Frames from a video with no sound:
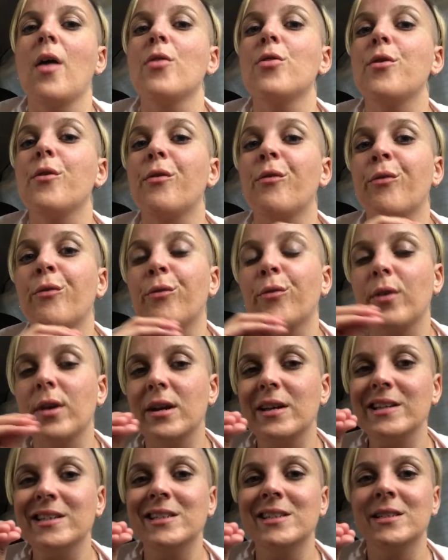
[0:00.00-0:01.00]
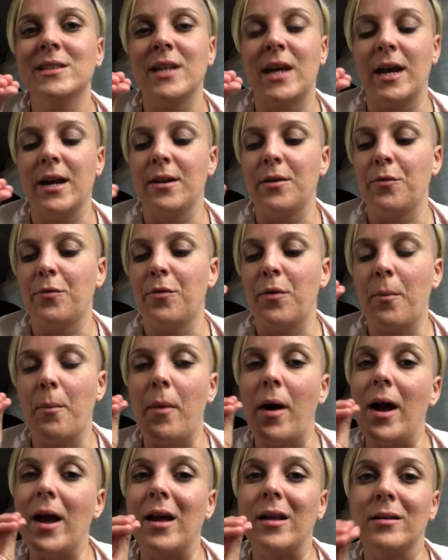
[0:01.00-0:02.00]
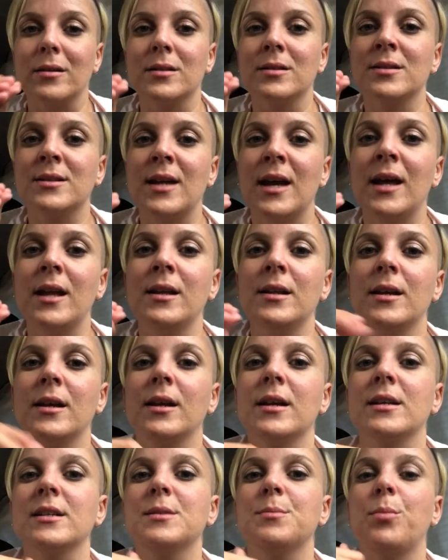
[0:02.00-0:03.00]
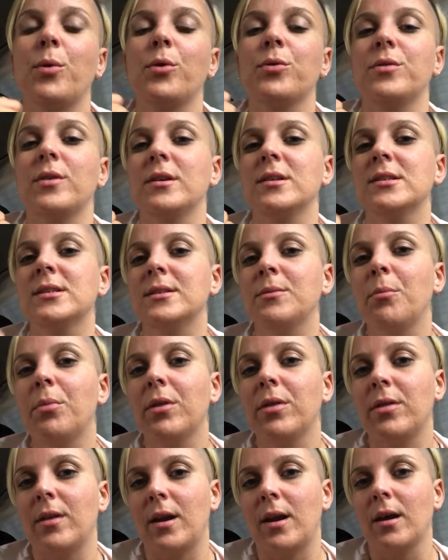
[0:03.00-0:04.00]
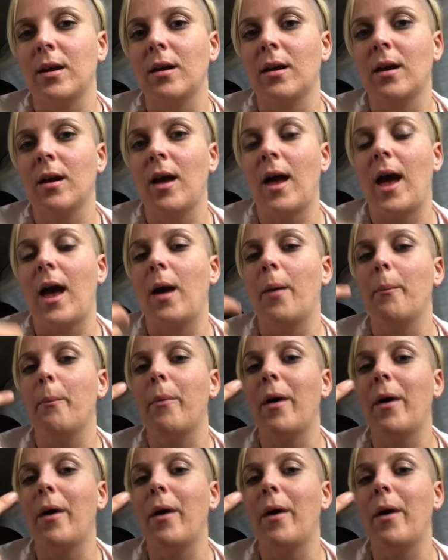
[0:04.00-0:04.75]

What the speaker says: The freeze state, from my understanding, is both a sympathetic and